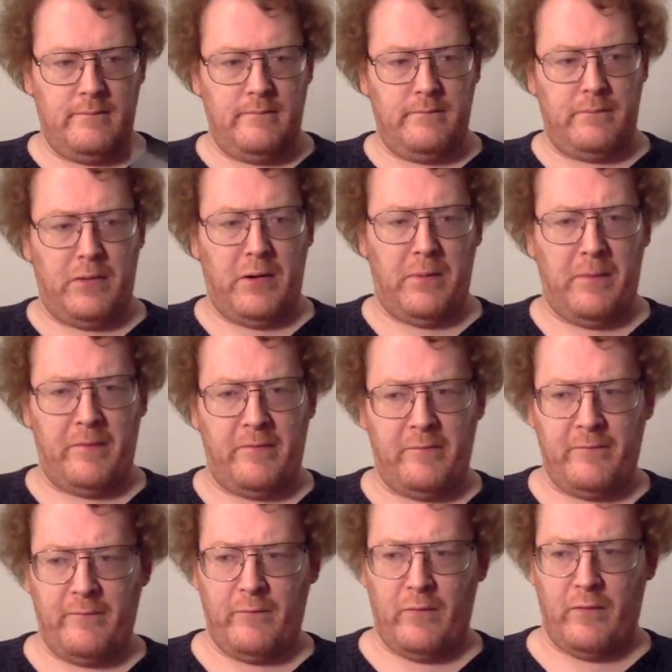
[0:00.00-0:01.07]
purpose
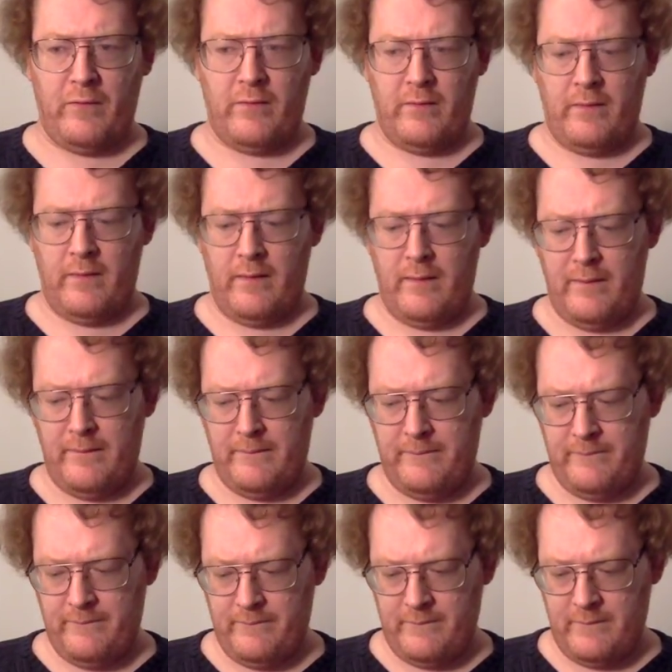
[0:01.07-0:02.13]
were um,
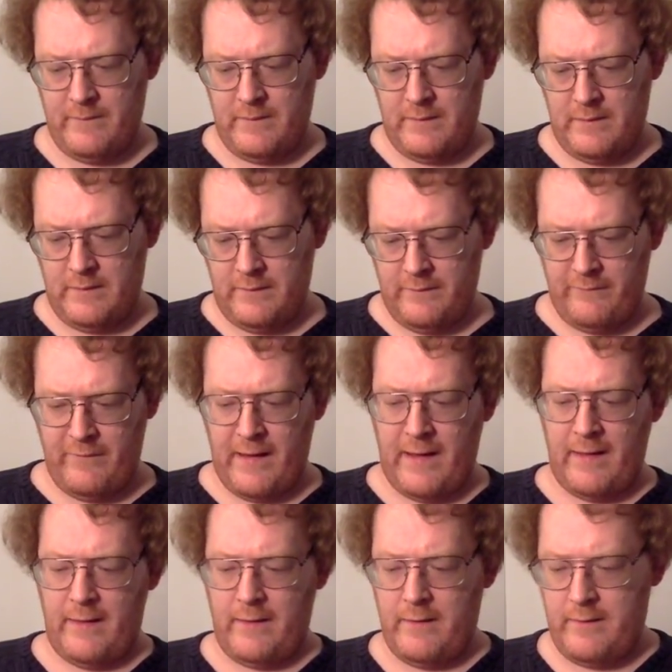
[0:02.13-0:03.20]

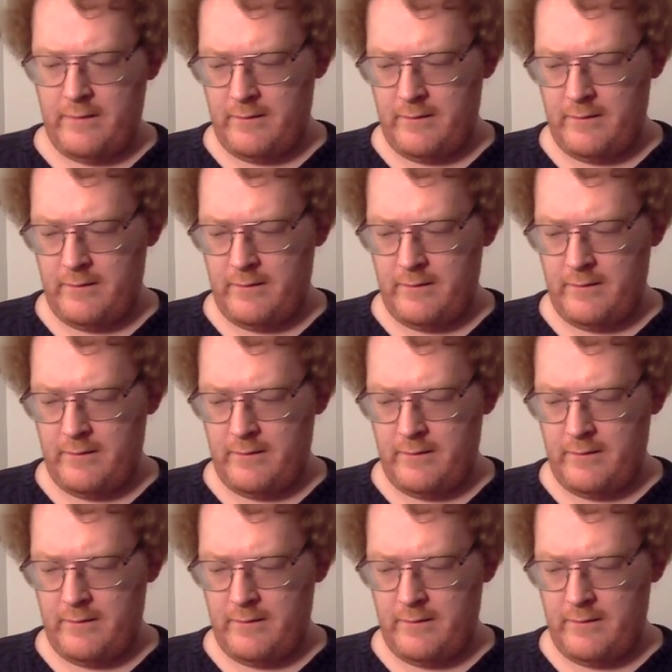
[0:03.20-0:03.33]
valid.